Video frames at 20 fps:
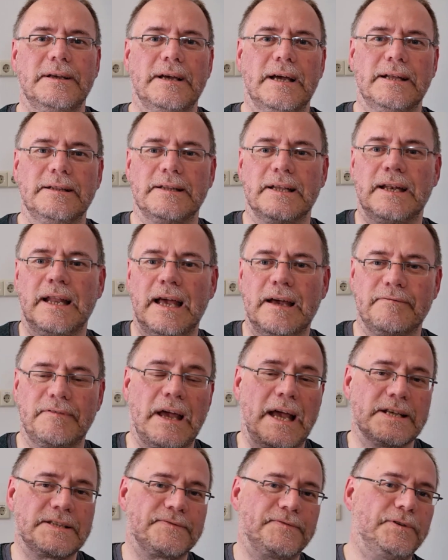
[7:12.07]
and then have
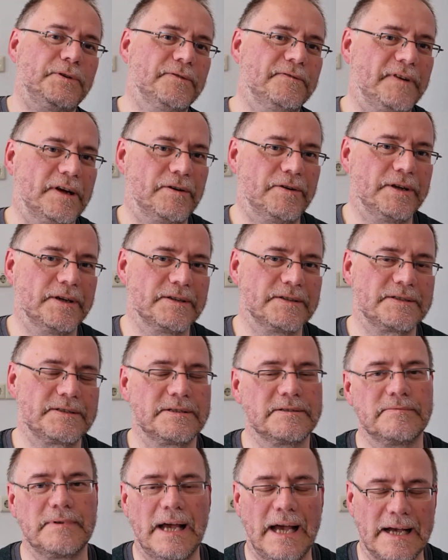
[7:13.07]
as few variants
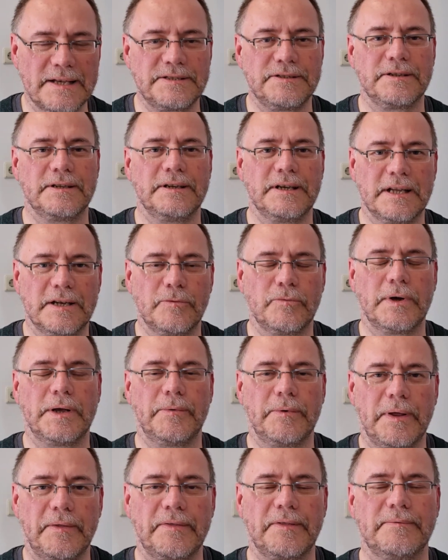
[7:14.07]
as you can get away
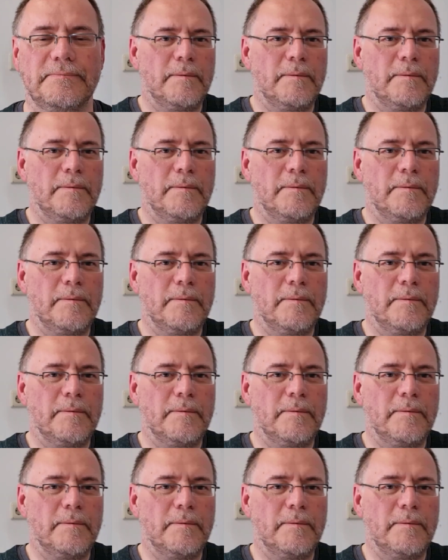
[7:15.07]
with.